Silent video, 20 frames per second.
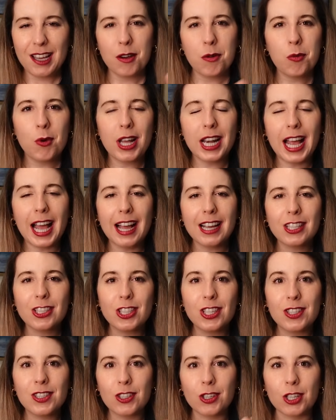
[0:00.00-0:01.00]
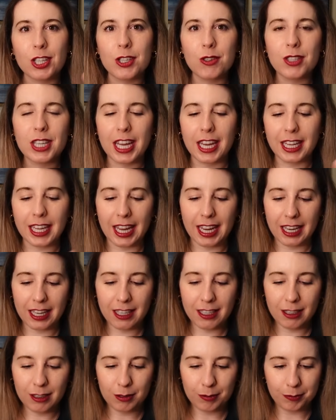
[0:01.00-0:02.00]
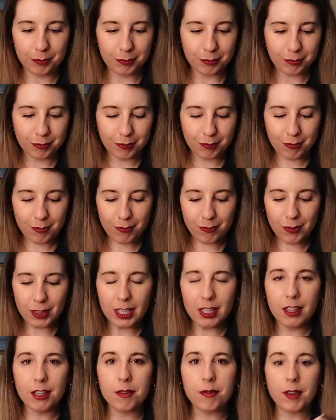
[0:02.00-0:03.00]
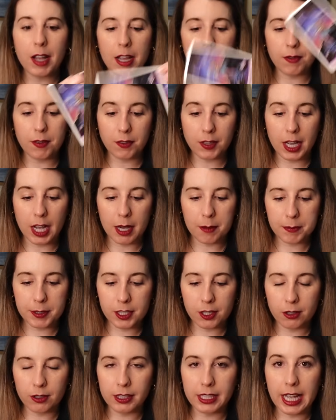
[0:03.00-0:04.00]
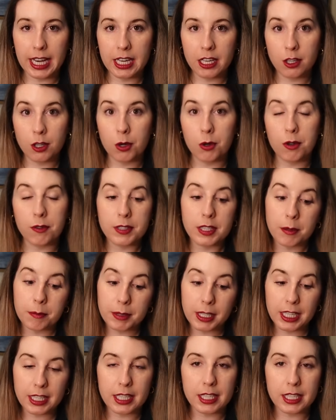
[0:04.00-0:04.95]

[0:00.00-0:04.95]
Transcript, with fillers: What actions are you taking? The Five of Cups, you're letting go of something